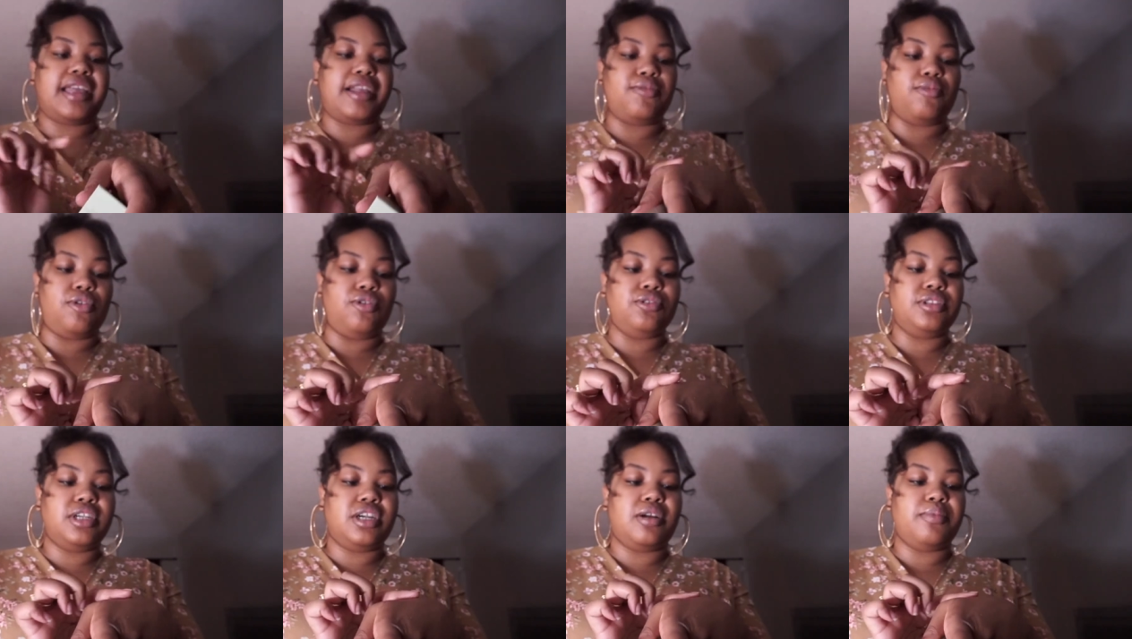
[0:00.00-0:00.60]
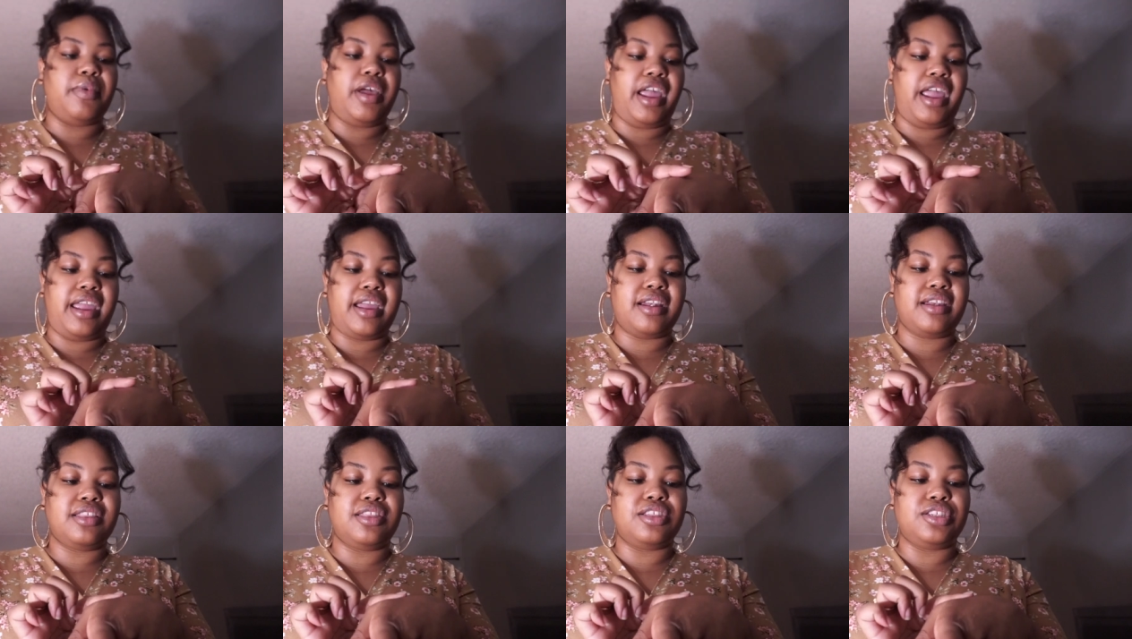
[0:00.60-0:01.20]
like rolled it on my
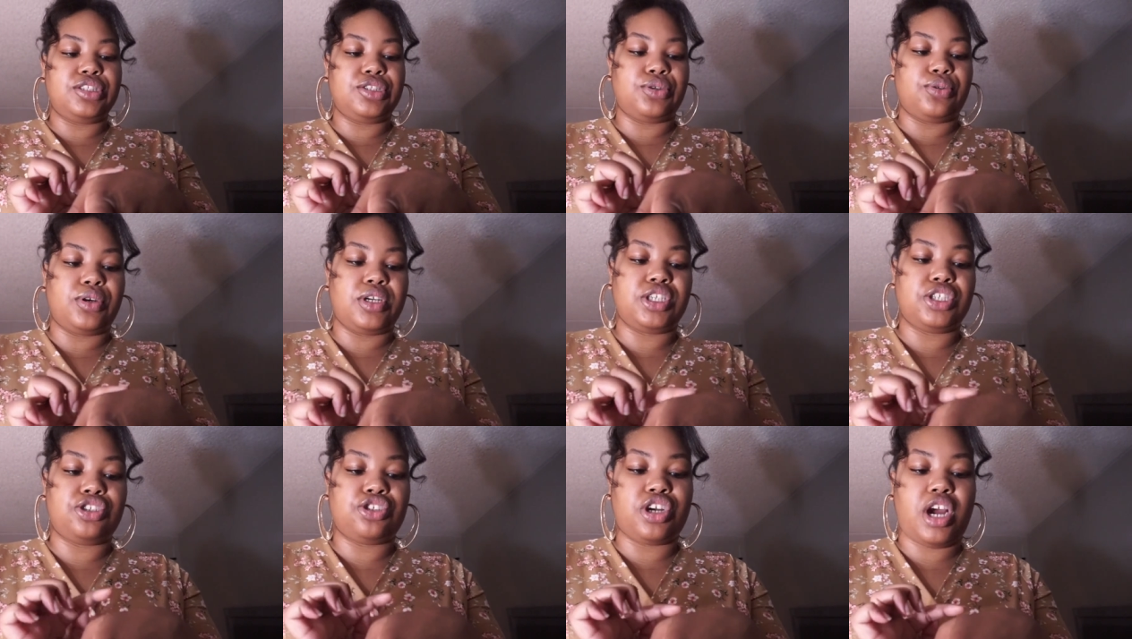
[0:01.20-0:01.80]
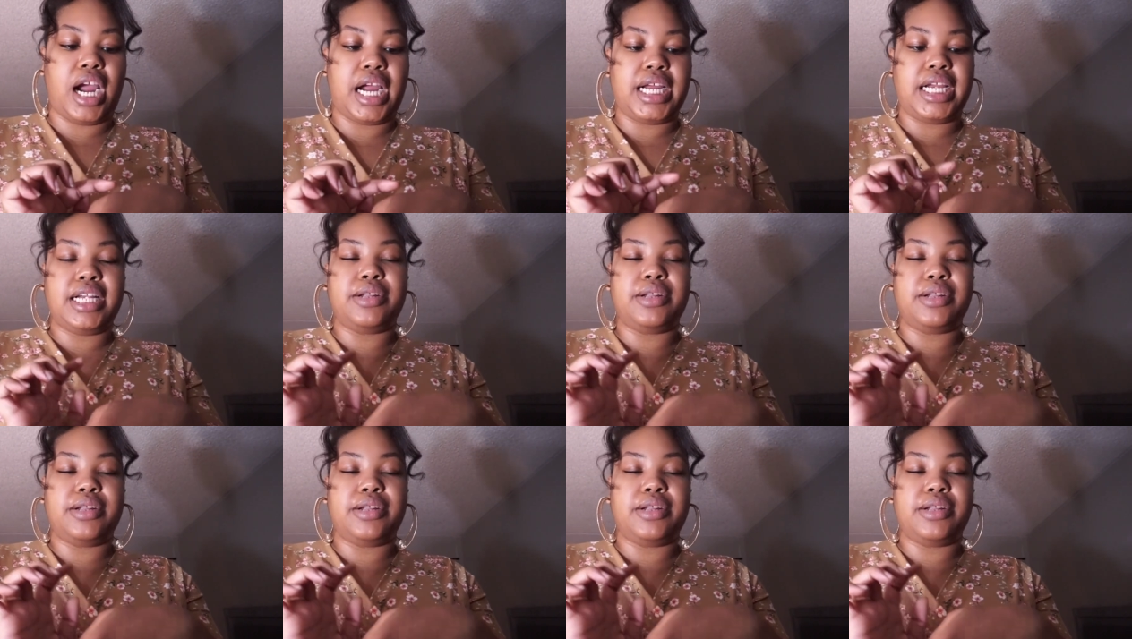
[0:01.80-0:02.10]
hand in the store to try